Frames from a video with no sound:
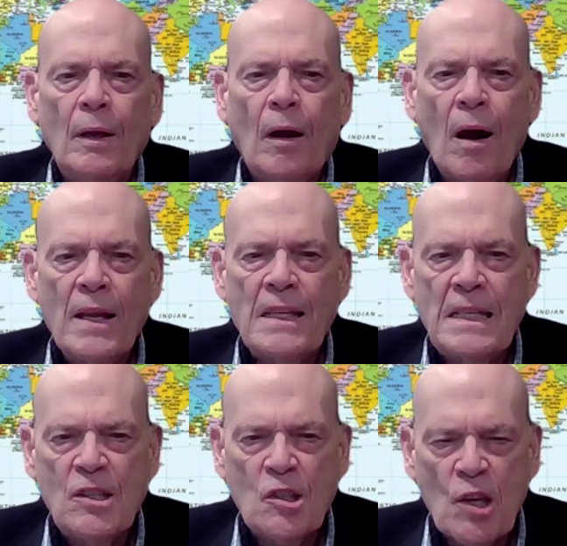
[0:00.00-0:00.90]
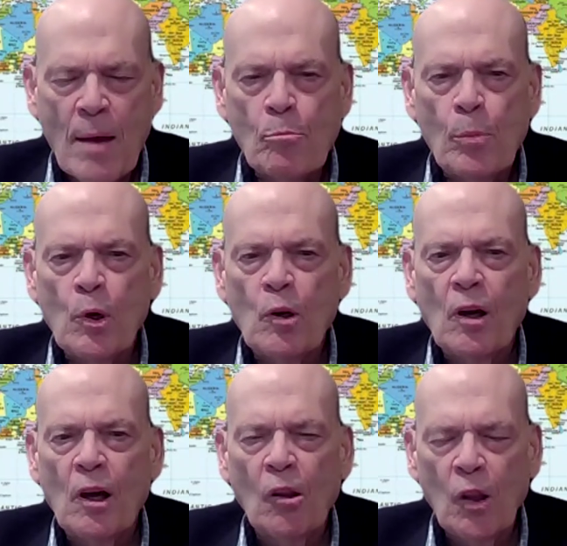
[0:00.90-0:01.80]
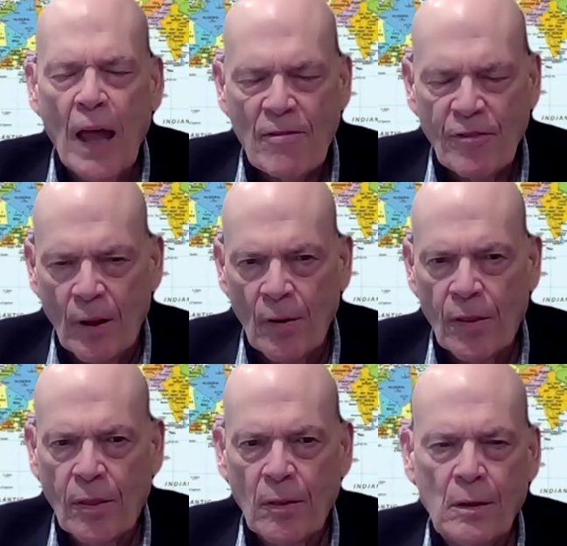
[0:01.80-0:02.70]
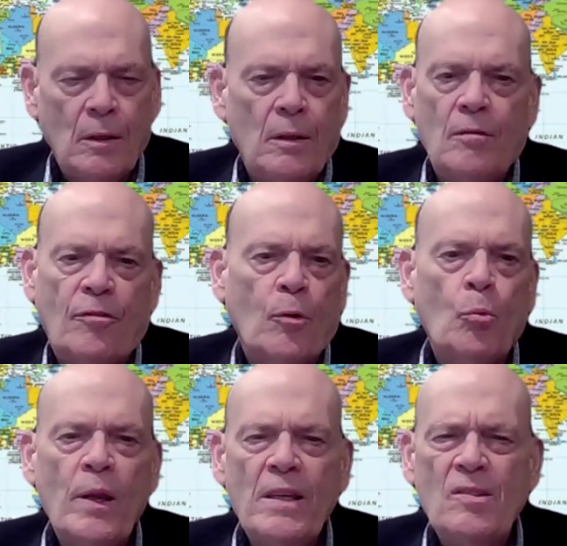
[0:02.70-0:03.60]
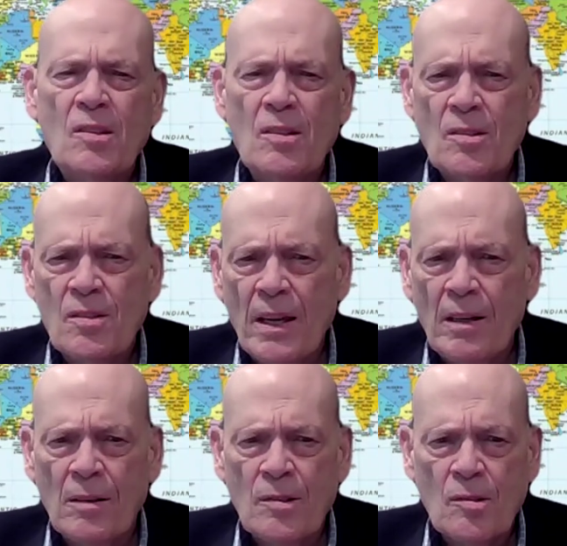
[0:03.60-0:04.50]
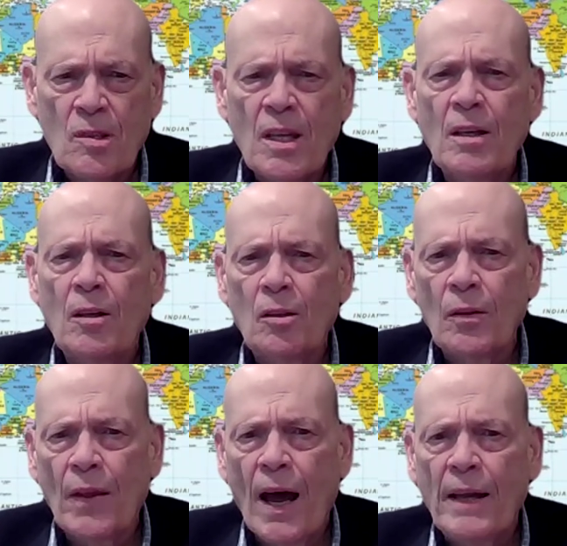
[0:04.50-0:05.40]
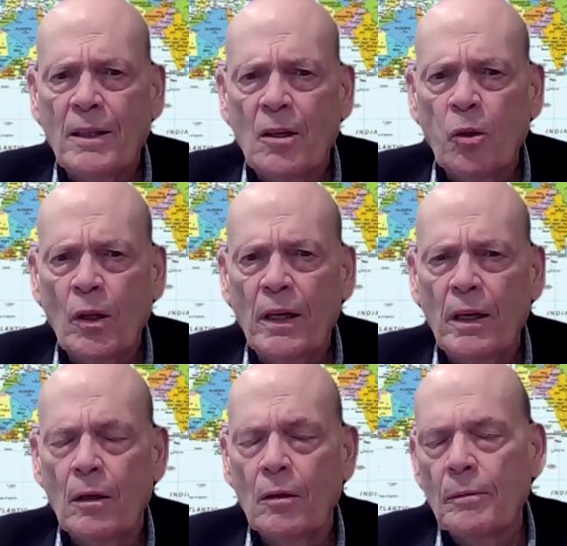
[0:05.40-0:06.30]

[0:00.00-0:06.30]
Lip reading: On December 11th, for reasons that are still not clear,